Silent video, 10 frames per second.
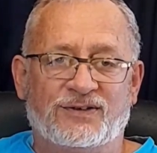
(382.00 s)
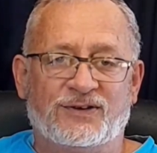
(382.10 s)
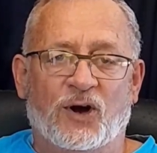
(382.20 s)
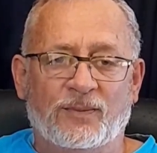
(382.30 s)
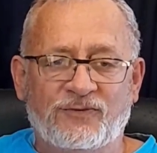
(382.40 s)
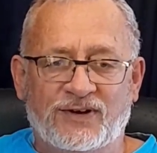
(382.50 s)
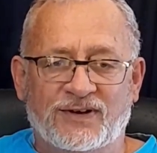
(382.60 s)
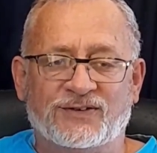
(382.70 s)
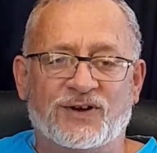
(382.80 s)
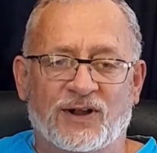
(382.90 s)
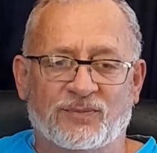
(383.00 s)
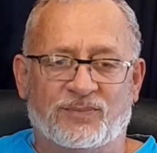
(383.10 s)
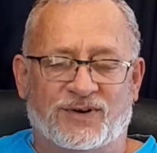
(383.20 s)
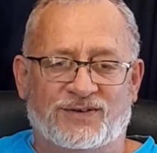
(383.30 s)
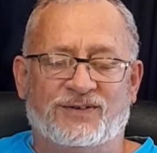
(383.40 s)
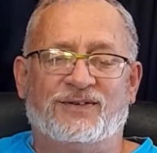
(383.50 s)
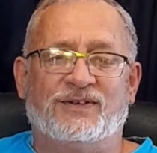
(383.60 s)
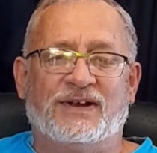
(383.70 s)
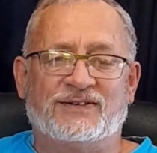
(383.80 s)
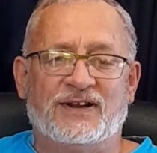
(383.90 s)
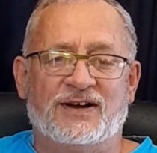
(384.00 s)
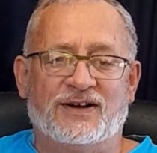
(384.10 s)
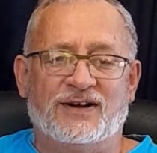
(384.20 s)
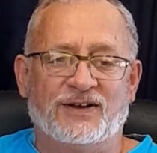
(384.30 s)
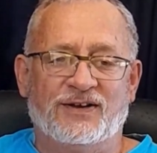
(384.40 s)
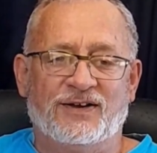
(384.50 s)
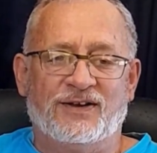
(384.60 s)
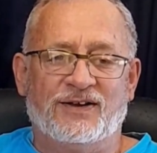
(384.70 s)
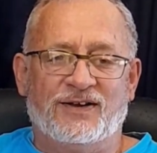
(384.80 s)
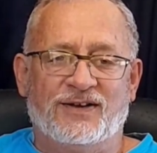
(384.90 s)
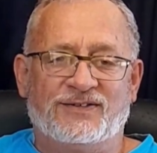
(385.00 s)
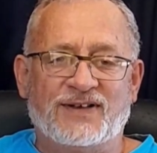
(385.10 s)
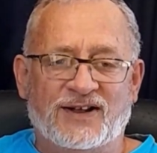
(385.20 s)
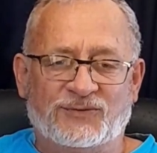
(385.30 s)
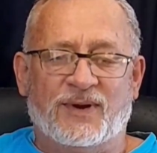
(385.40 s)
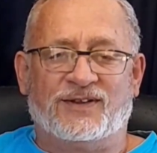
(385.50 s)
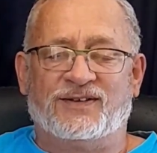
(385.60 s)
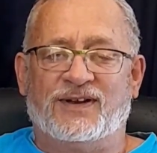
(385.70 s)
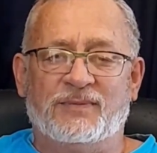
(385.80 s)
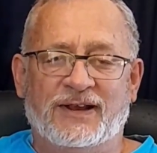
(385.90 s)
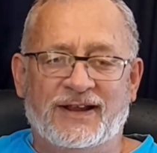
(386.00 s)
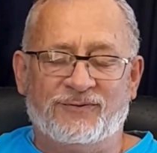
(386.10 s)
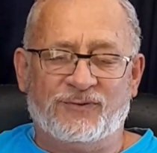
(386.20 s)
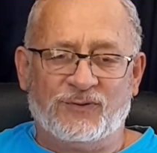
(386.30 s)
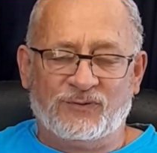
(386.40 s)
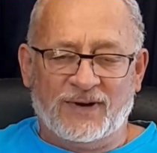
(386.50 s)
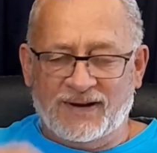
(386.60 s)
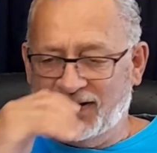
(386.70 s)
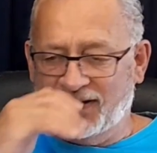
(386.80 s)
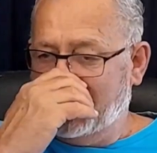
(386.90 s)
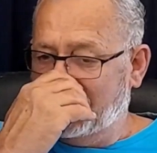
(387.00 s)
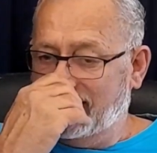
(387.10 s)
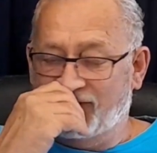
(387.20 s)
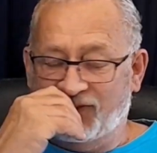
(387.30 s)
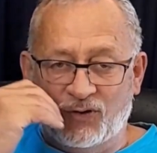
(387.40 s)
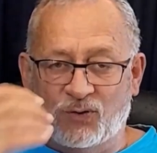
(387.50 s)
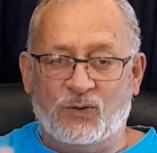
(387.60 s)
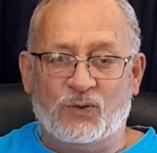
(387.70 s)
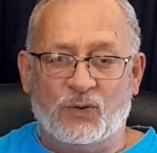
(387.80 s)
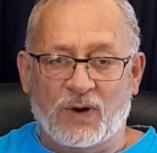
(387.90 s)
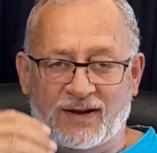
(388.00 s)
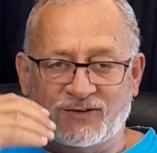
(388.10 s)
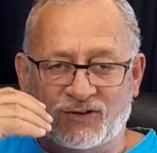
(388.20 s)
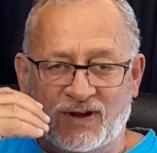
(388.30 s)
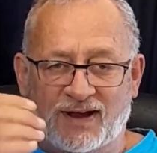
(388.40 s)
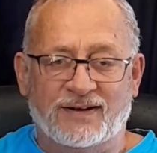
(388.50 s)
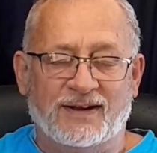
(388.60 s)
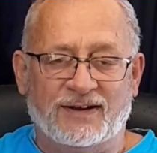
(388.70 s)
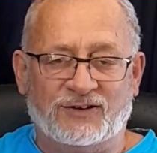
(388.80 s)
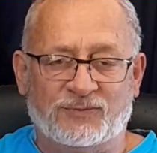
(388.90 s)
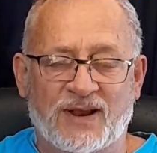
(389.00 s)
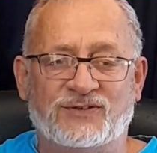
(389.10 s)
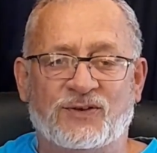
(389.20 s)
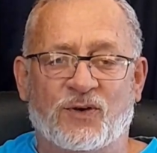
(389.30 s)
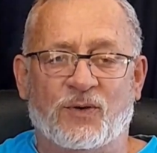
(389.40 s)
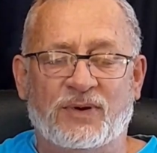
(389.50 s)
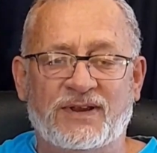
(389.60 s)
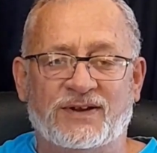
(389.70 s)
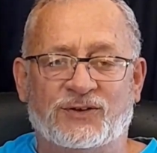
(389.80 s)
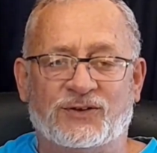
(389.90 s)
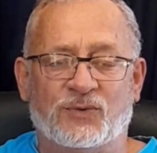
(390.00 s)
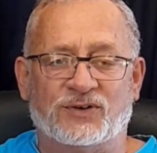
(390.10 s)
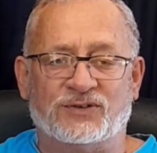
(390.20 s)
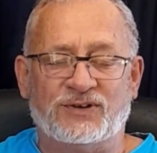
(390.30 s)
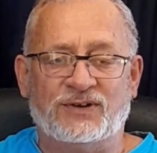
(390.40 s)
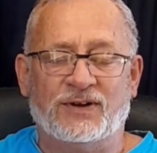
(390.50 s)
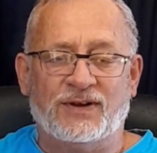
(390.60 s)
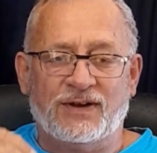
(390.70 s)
obvious culprit? It's like suspect. I mean, if you express your opinion towards it,